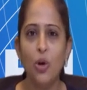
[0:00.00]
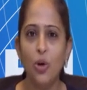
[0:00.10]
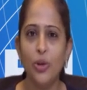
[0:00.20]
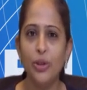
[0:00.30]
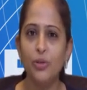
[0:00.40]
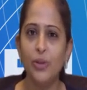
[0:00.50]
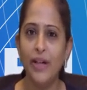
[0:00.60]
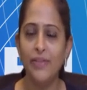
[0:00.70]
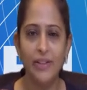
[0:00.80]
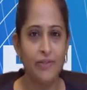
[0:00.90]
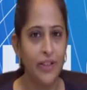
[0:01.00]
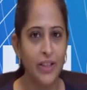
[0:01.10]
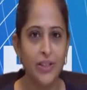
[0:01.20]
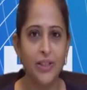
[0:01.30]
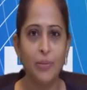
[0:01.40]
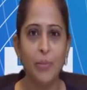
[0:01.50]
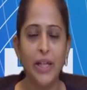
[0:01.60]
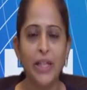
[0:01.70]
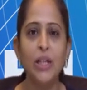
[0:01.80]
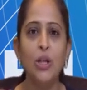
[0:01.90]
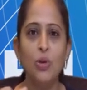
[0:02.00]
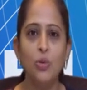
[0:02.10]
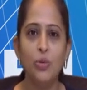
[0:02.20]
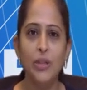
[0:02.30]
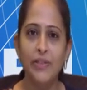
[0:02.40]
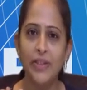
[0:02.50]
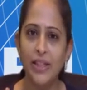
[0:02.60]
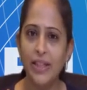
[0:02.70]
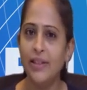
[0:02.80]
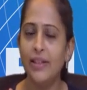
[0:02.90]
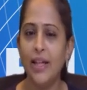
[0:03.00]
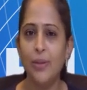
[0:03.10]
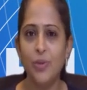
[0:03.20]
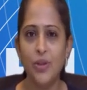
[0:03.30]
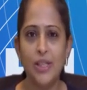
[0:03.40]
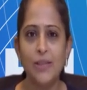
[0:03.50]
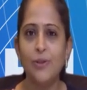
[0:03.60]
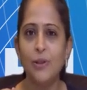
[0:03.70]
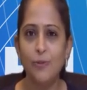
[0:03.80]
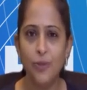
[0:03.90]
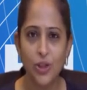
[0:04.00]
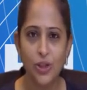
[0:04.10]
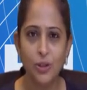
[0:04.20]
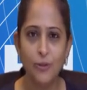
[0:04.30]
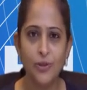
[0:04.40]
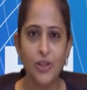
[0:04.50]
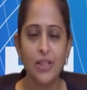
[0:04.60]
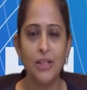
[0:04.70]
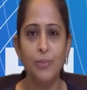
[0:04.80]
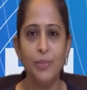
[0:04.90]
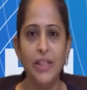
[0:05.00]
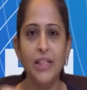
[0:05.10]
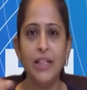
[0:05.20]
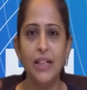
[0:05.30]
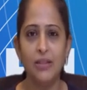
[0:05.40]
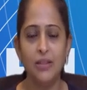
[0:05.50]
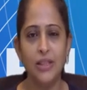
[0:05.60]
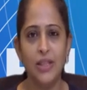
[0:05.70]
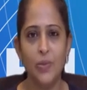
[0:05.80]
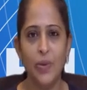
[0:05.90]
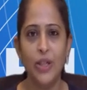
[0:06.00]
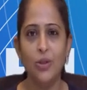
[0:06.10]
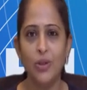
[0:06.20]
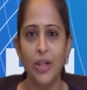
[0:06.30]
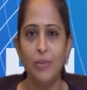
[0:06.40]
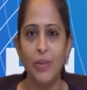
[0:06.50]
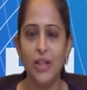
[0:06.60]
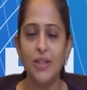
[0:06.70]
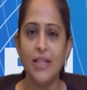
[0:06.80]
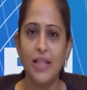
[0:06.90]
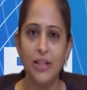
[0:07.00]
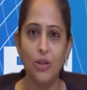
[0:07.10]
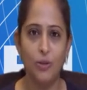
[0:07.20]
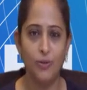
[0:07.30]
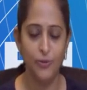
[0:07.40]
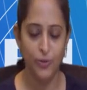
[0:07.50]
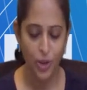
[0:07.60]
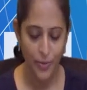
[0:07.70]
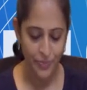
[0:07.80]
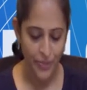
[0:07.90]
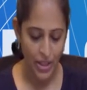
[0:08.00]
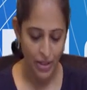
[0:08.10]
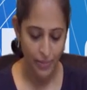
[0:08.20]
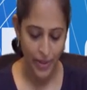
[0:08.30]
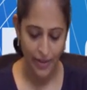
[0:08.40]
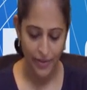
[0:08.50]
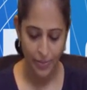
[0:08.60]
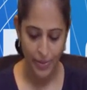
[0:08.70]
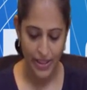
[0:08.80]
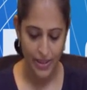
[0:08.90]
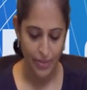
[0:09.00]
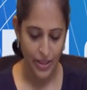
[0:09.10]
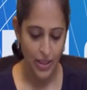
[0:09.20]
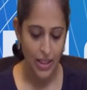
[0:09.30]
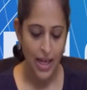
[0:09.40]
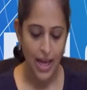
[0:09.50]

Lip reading: or you have refunded the money. Only when the entire process for the first offer is complete is when you can make a second offer for private placement.